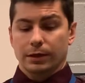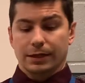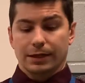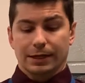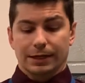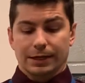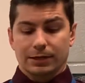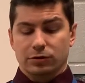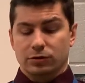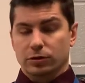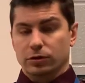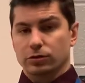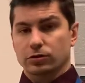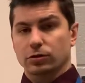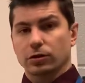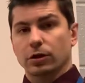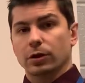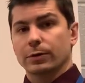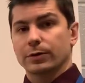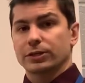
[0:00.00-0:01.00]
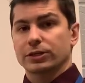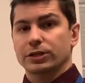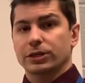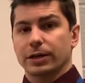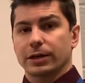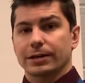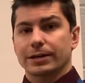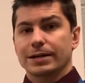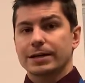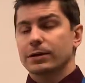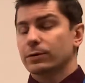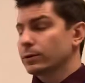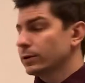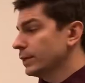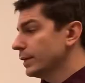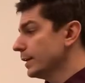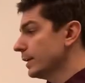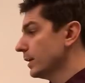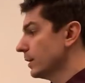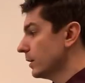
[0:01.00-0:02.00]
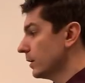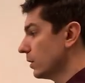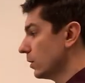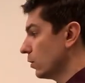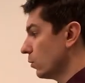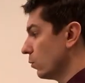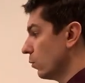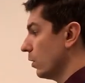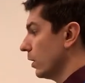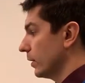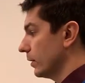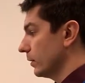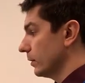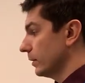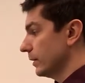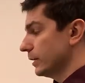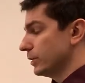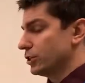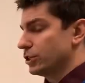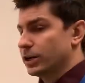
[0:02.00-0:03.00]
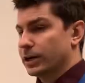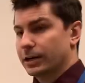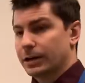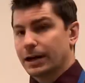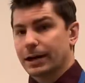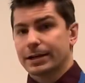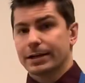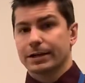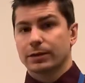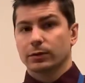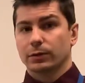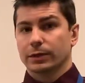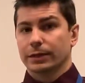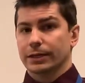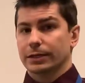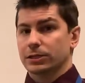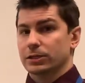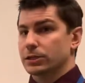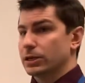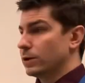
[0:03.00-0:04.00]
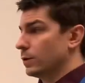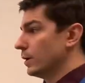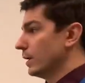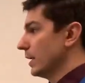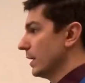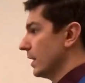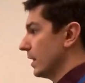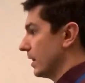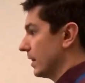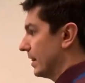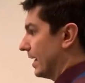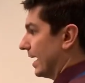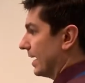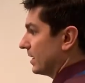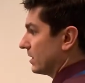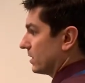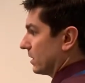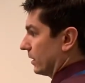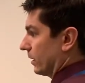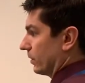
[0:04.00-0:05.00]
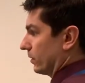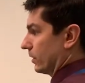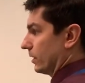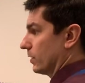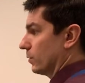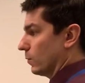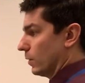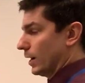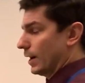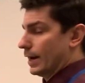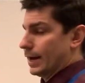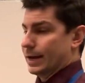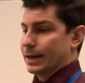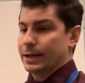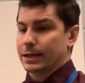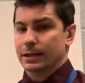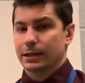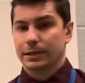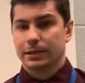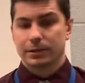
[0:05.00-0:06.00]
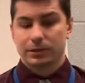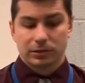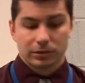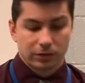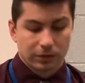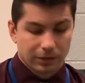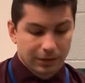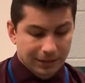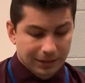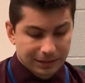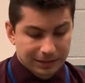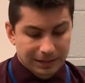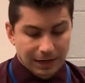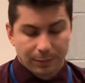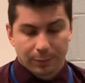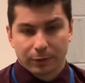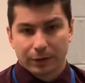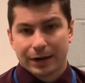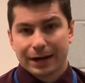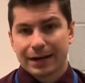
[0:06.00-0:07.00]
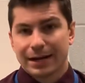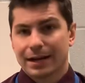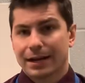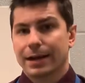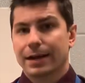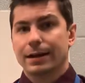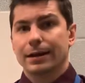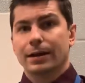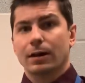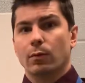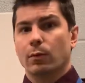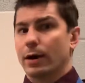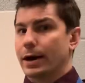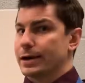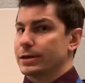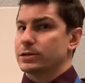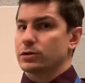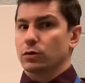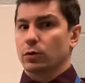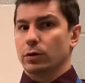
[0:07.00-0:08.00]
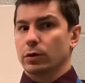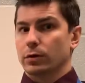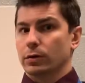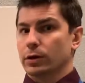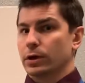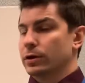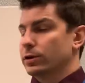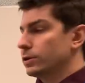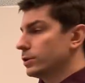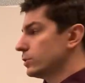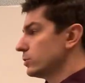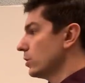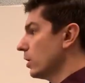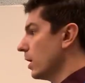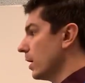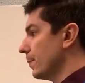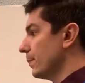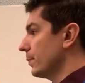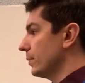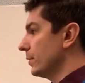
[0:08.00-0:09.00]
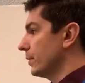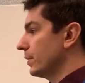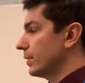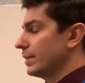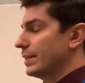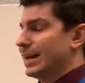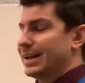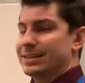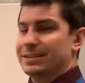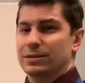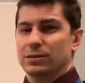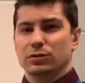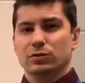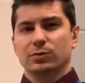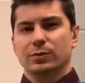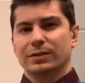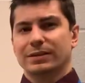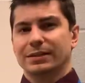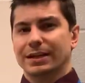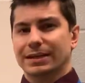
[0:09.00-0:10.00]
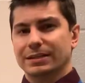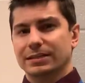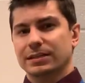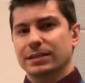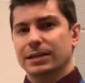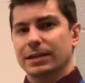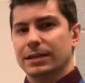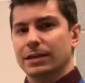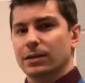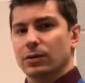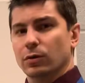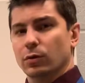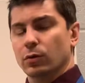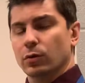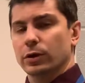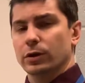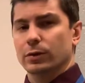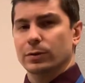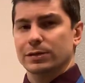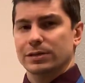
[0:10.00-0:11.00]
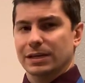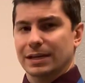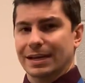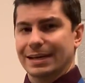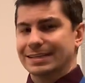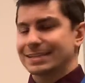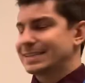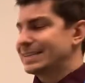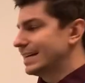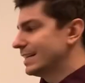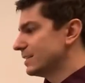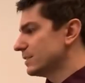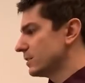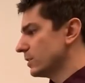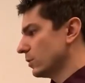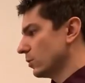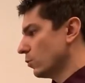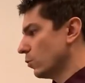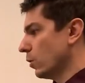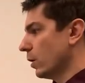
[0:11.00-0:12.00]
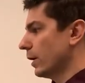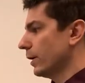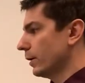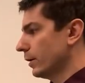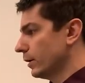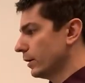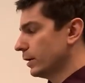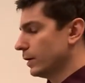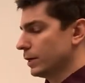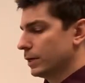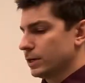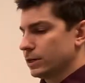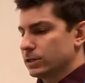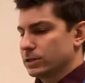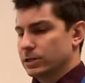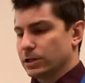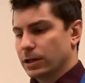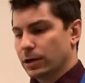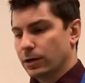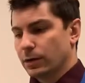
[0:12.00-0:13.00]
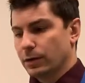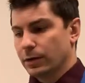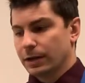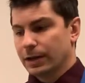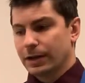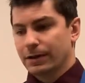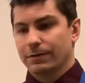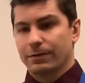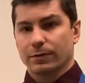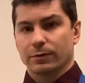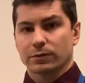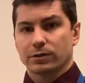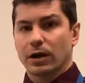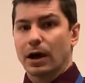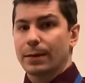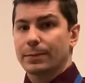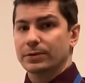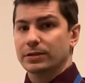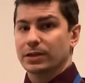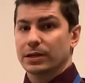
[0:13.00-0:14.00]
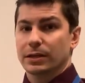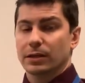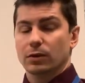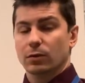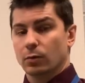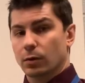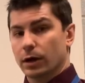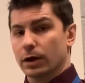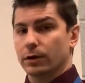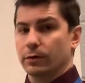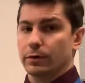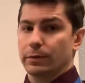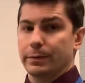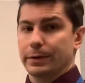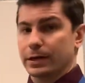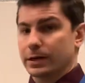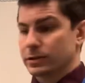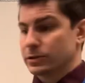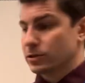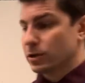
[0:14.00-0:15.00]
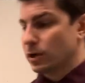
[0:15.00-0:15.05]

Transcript: the electrons are always shared equally. Water, it's shared unequally. So that is literally why these two things separate. Now, why does the oil go to the top? That deals with density. The oil is less dense than the water. So if it was opposite, the water would be on